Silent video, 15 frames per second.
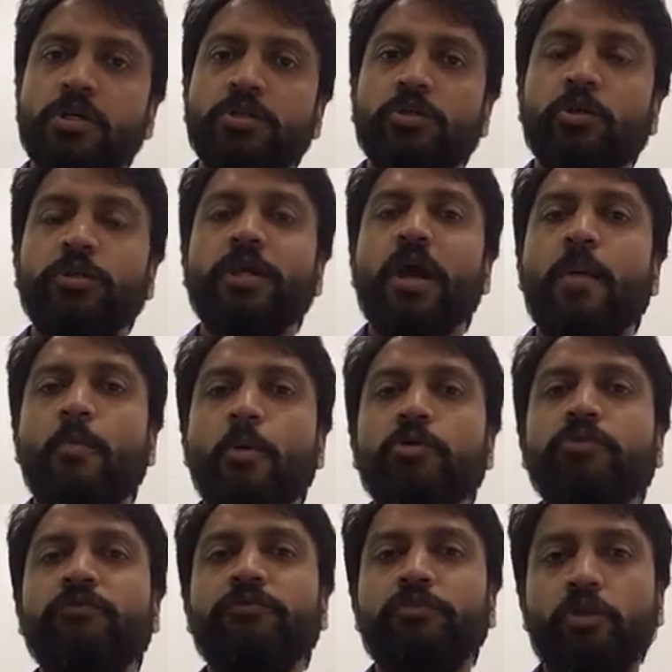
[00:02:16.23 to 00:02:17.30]
So the
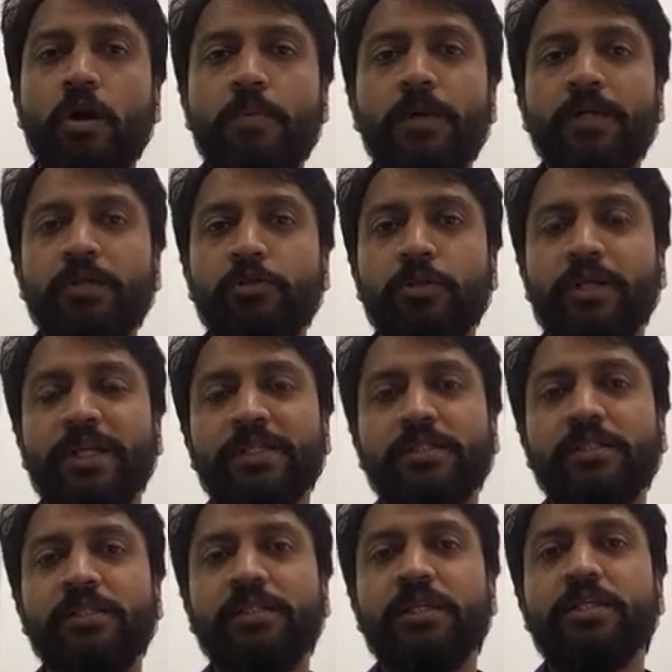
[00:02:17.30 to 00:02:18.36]
amount of trauma to the
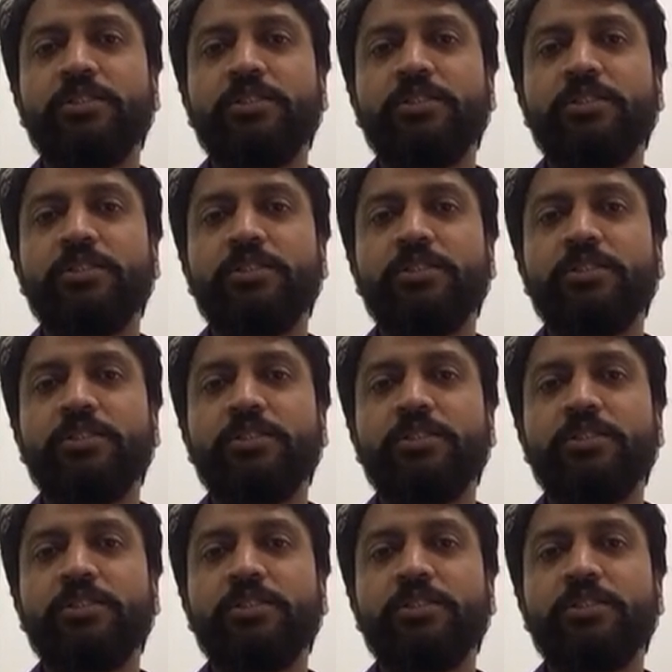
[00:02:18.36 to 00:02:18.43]
testis